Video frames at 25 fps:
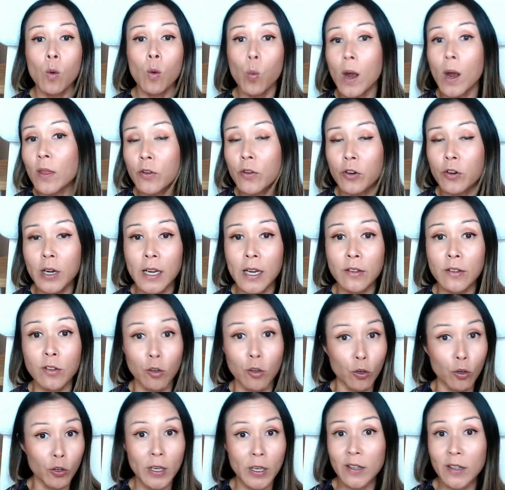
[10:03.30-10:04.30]
whether it's
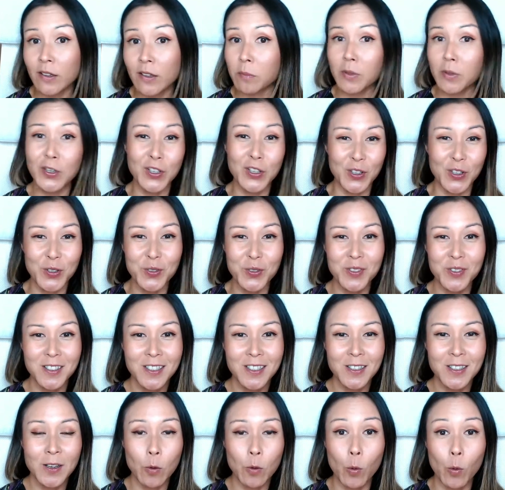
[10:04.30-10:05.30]
learning something new,
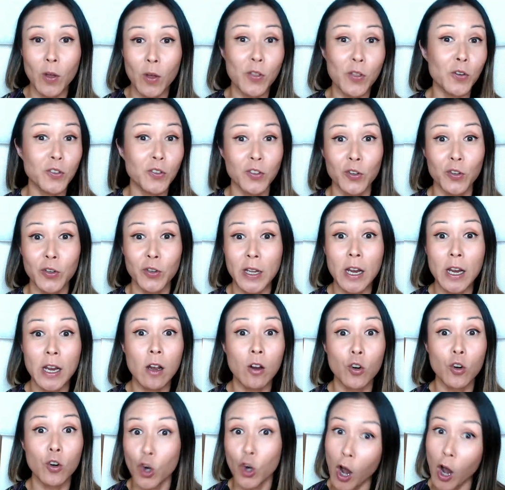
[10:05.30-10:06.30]
whether it's
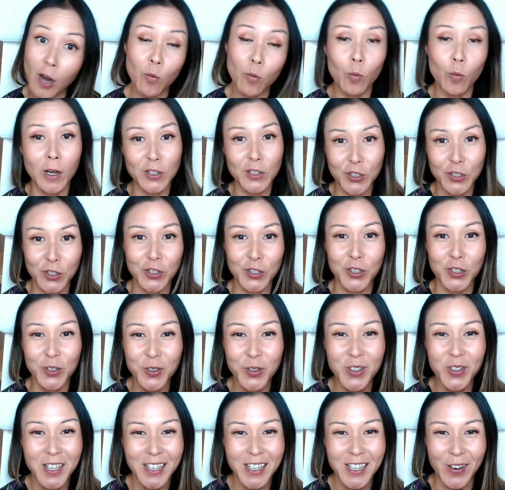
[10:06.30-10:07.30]
learning not what to
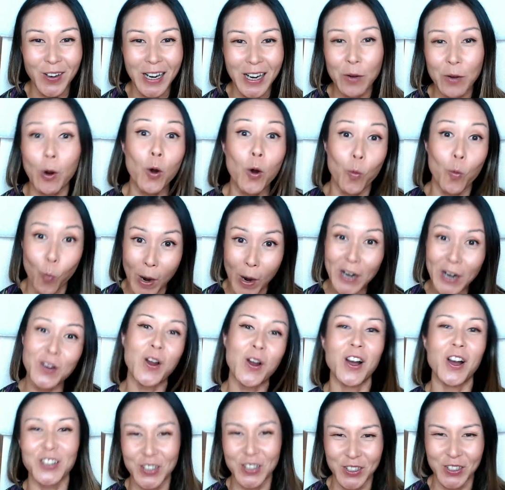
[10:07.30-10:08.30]
do, right, or what
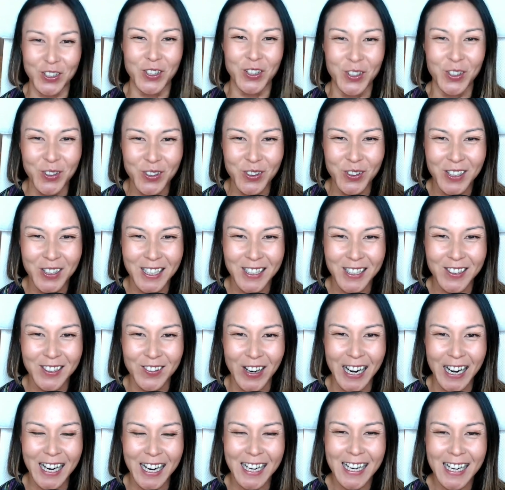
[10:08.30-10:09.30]
not to do,
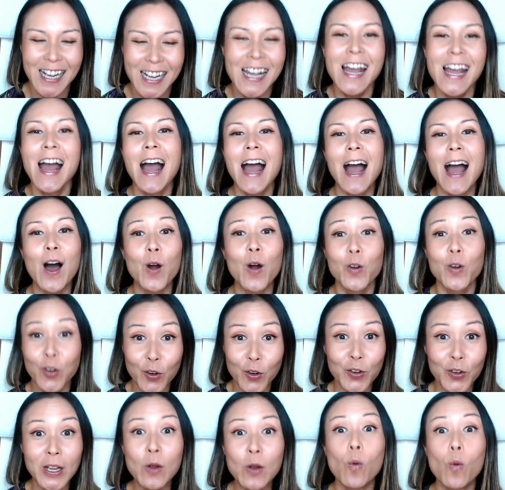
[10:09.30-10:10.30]
right, or
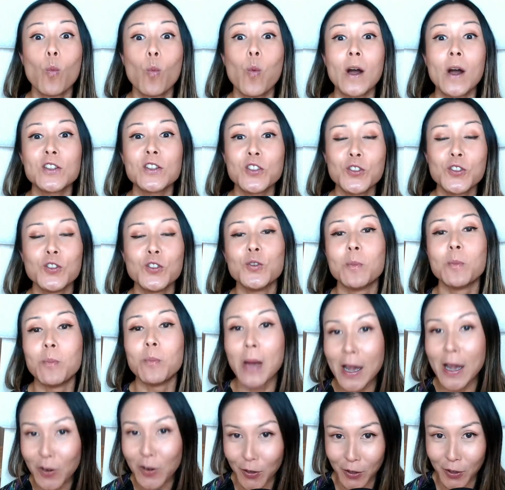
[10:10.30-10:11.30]
learning what to do
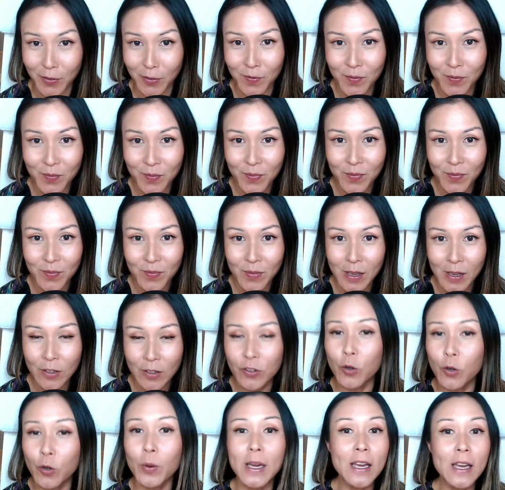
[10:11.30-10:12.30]
better.
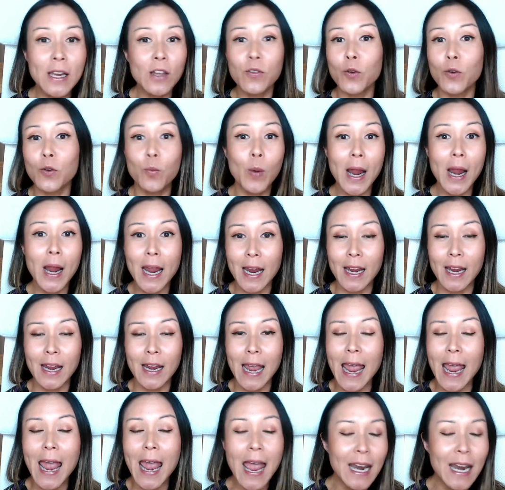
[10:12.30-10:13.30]
So, either
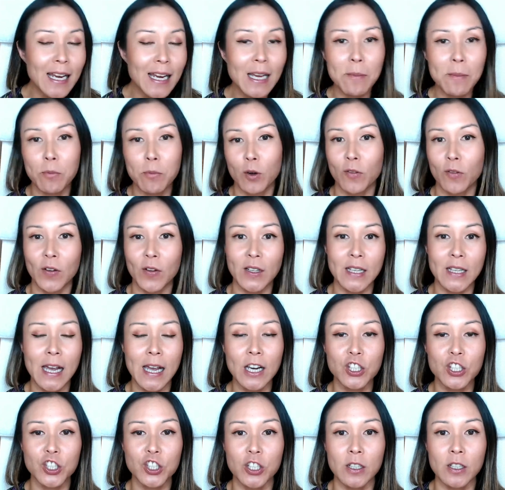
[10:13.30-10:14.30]
way, any imperfect
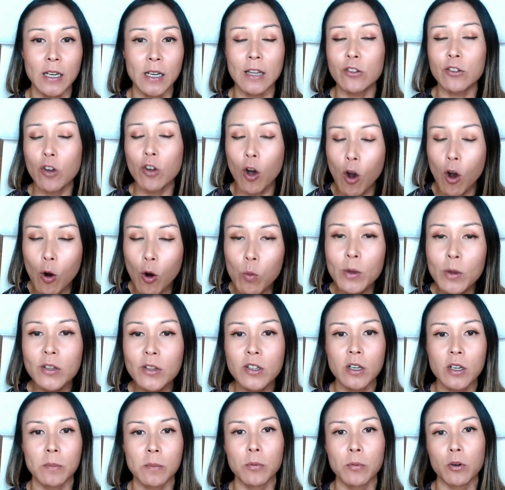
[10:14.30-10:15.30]
action is
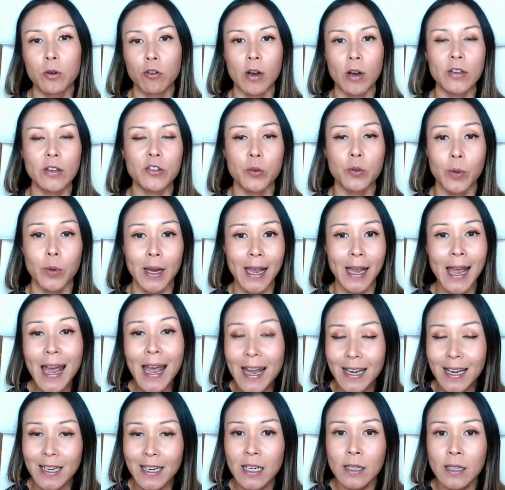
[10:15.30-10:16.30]
always going to progress you
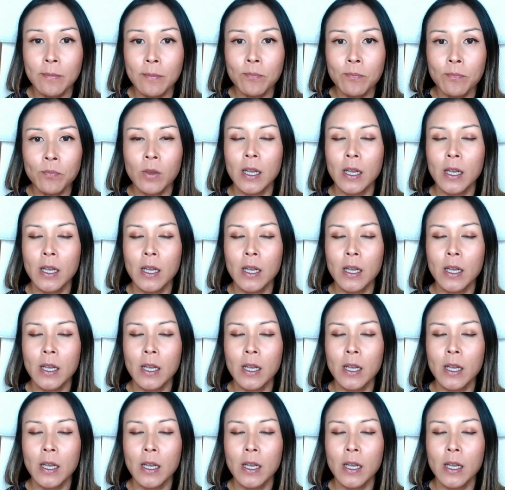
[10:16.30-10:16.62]
ahead